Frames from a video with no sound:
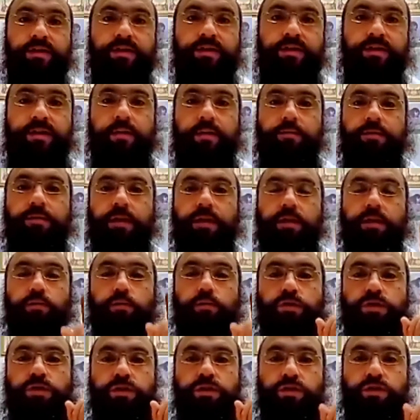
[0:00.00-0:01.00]
something
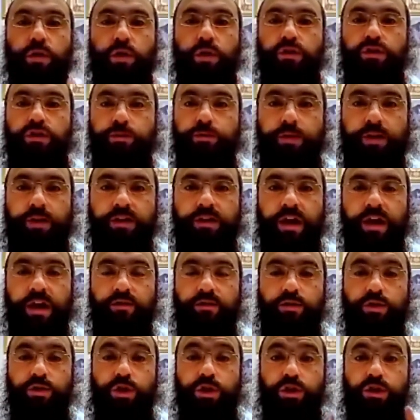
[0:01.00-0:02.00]
which is Torah shebichtav,
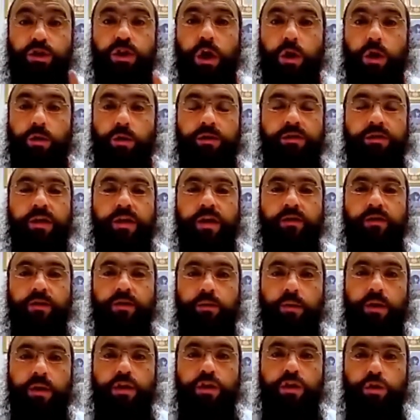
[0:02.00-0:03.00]
which is known to
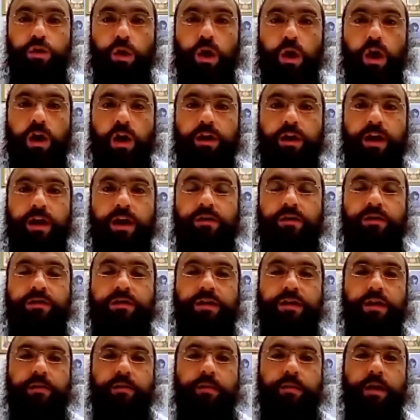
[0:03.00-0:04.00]
everyone, you are allowed to
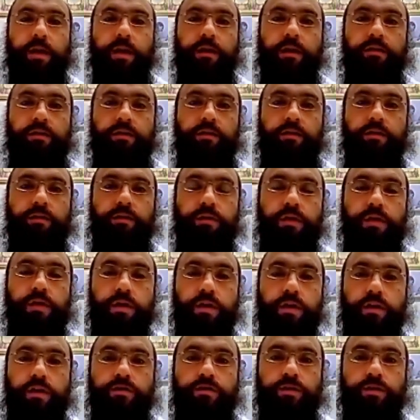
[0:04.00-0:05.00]
say by heart. So